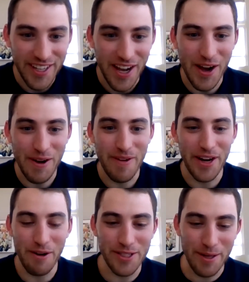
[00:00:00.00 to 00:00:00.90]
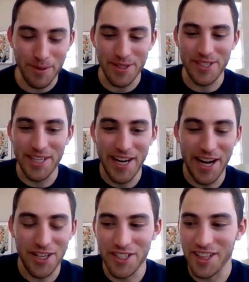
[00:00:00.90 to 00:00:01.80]
I know I was able to see it
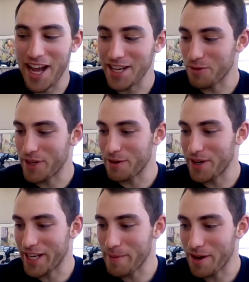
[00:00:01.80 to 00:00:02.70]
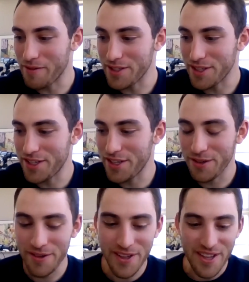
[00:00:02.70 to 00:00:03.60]
actually last winter when I came out and visited
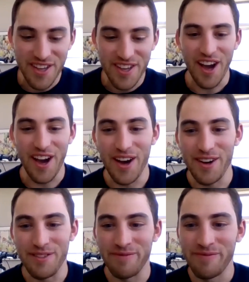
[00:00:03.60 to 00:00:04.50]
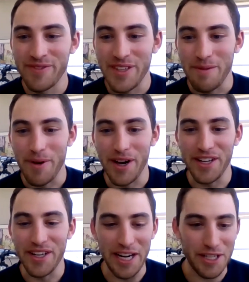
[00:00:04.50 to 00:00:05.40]
you.
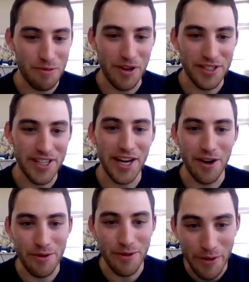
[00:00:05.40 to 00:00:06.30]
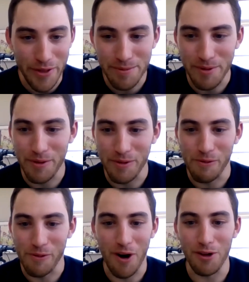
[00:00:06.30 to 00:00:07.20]
But I just wanted to say, I know you know this, but
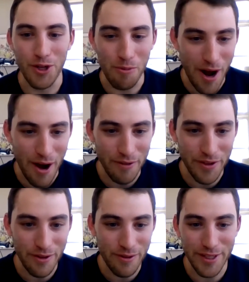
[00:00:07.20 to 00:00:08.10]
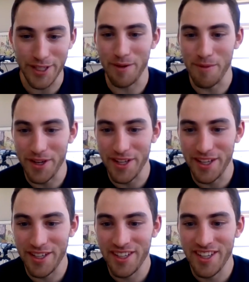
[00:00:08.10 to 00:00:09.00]
we're all so proud of you as a
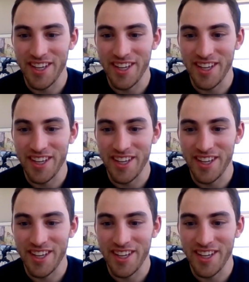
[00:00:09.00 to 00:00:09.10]
community.